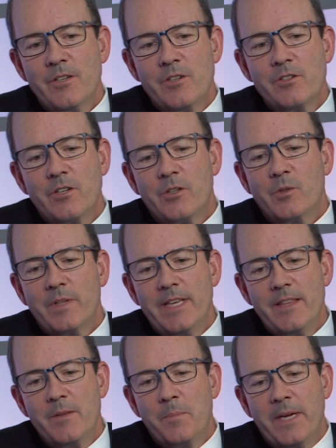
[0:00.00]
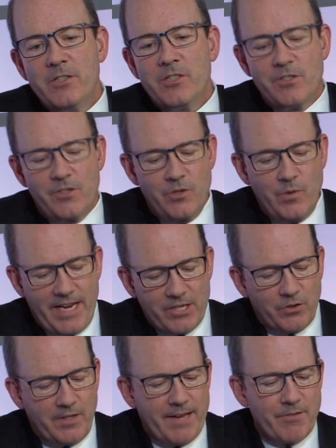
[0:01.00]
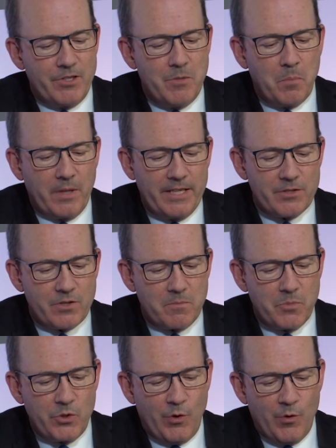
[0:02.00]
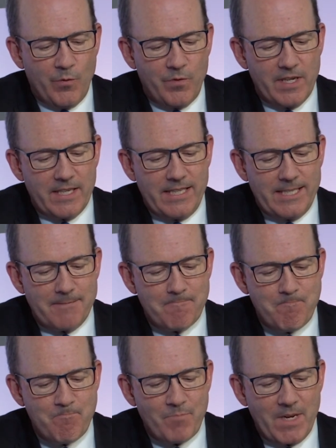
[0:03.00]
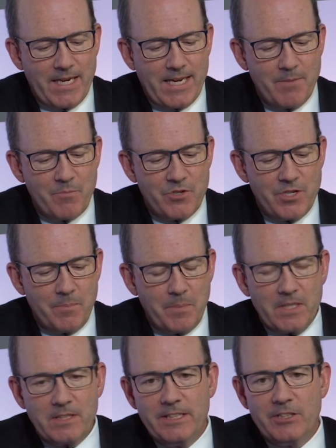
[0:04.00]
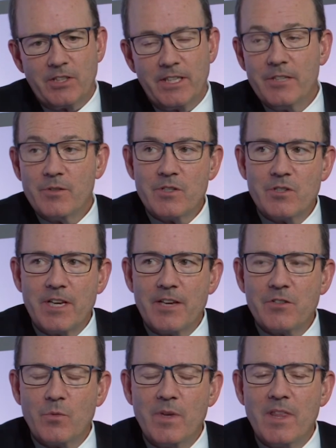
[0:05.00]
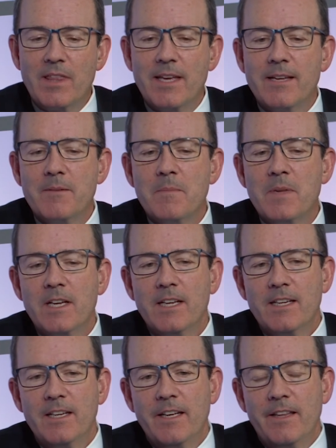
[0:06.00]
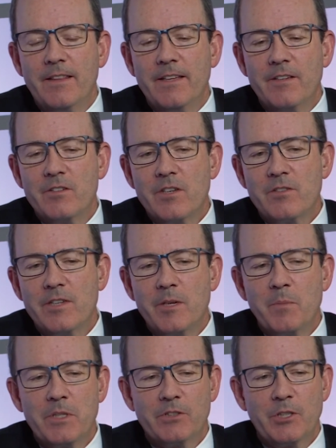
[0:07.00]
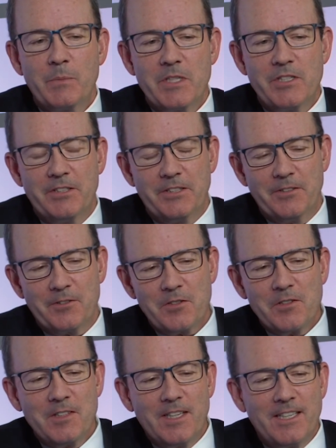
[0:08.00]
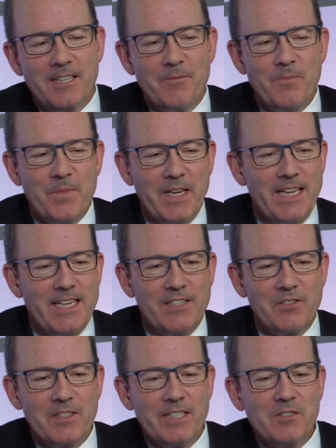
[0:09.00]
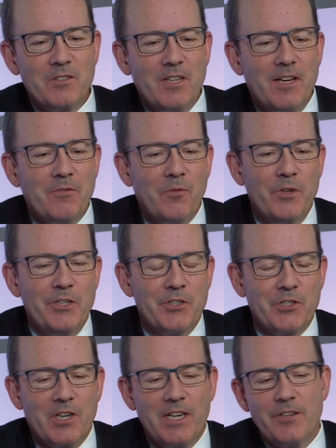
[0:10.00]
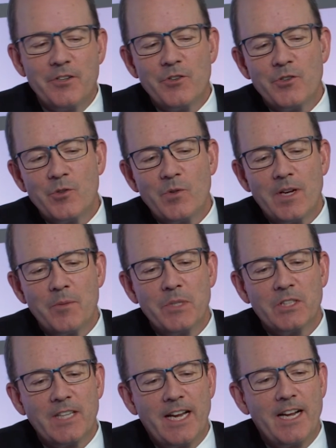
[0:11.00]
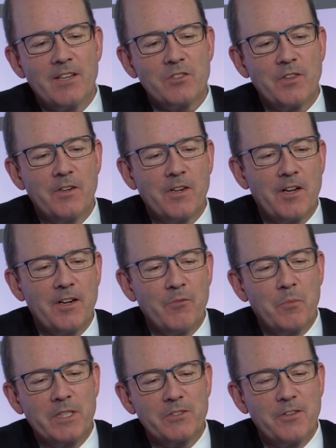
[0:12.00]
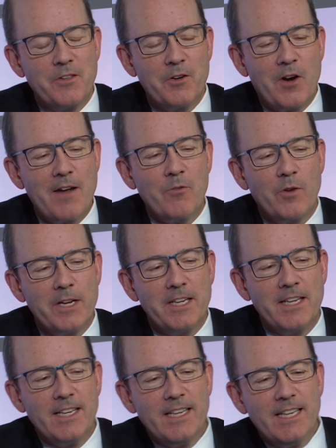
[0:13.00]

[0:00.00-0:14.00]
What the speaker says: So in the patients who ask to have their implants removed, I'm typically trying to assess with them the existing building materials. And it's tough when you're trying to build a house and there are not enough bricks in the driveway.